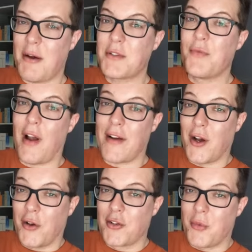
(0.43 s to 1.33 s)
I was
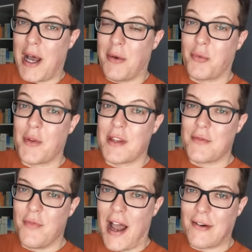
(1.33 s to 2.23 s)
very underwhelmed with
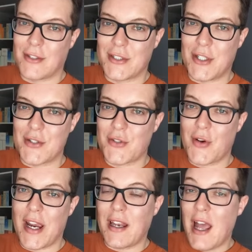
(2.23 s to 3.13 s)
this viral
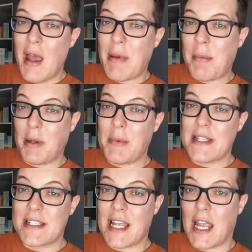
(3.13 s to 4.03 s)
sunscreen. People have
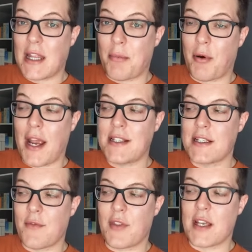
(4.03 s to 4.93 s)
been singing the
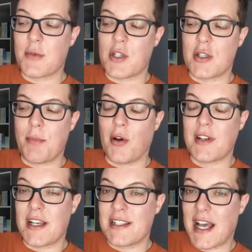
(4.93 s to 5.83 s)
praises of this, which is the
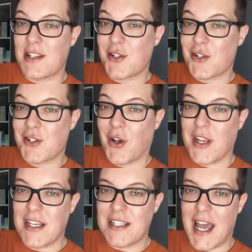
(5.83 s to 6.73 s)
Bondi Sands
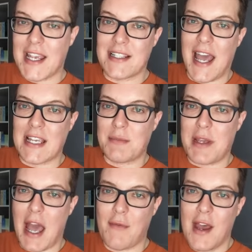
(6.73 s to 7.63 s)
Sunny Daze
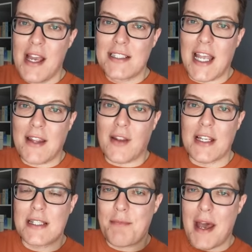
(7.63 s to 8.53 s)
SPF, saying
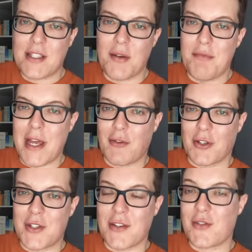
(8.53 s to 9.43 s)
that it's the best
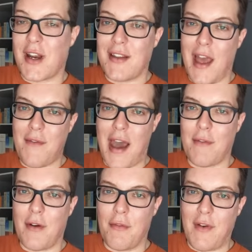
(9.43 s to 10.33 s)
mineral sunscreen they've
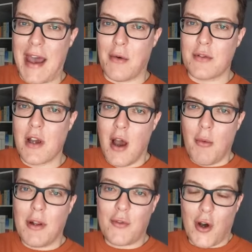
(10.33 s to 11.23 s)
ever found.
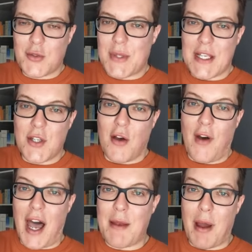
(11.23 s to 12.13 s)
Well, of course, with that sort
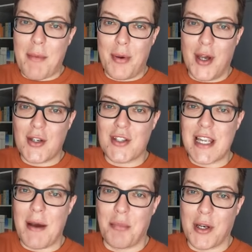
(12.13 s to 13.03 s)
of hype, I
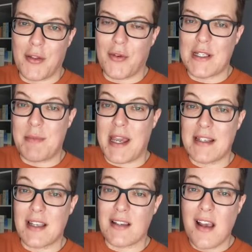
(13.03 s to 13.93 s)
purchased it and put it through its
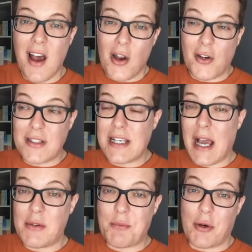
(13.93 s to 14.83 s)
paces.
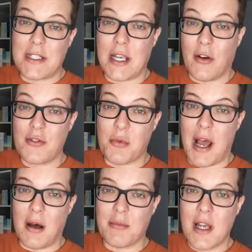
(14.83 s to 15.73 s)
Honestly, I was pretty
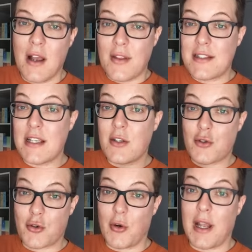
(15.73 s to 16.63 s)
underwhelmed. This is a
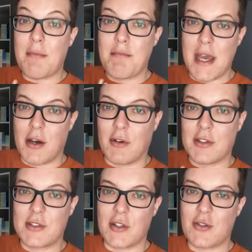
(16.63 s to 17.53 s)
truly
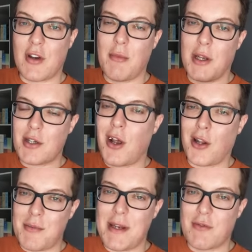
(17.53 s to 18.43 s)
mineral sunscreen, which a
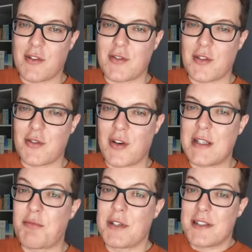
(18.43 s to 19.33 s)
lot of mineral
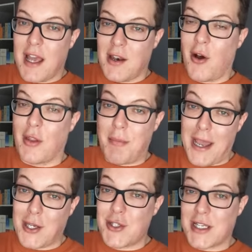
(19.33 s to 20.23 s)
sunscreens present on the
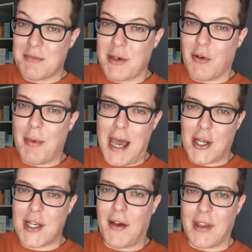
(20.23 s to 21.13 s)
packaging as mineral, but
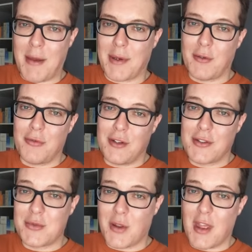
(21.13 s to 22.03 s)
actually have chemical
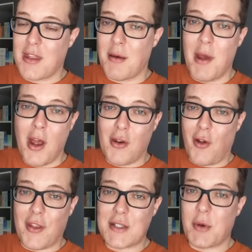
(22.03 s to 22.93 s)
filters within them.
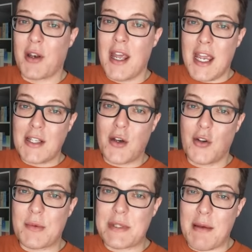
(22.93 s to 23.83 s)
Not this one. It's
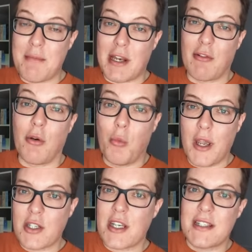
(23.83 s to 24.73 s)
100% mineral,
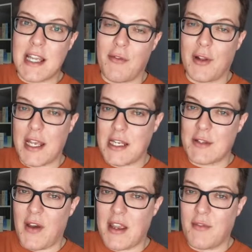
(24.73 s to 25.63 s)
which is definitely in
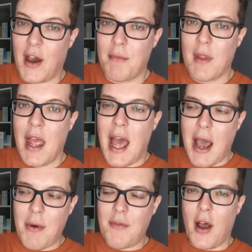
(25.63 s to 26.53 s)
its favour.
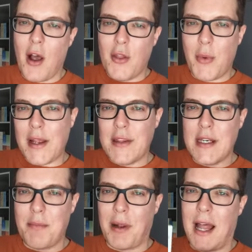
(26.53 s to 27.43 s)
However, the way
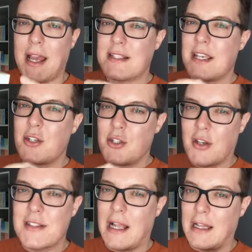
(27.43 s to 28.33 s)
that it applies is
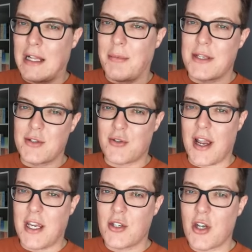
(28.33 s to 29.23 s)
just a little bit
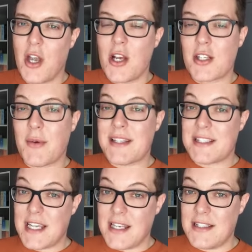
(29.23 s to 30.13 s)
strange. So
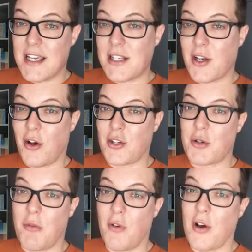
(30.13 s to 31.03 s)
it's tinted in order
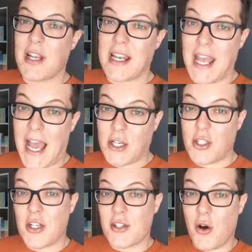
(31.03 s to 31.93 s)
to avoid any
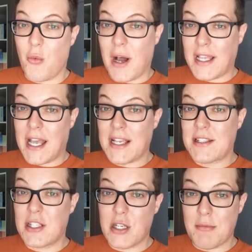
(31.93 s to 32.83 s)
ashiness or white
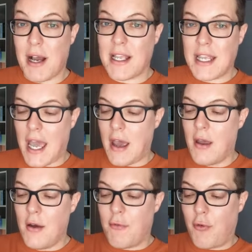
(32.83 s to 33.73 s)
cast that you might get
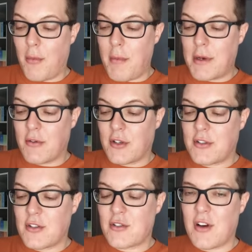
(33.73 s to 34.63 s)
from a mineral
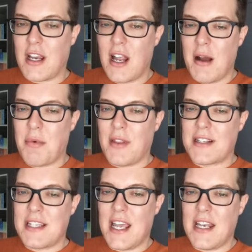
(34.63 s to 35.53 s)
sunscreen, but
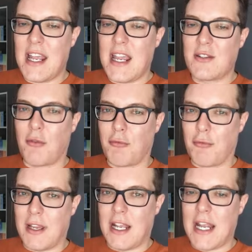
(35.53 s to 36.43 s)
the tint is
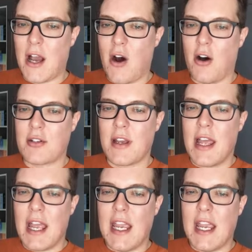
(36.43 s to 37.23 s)
really odd.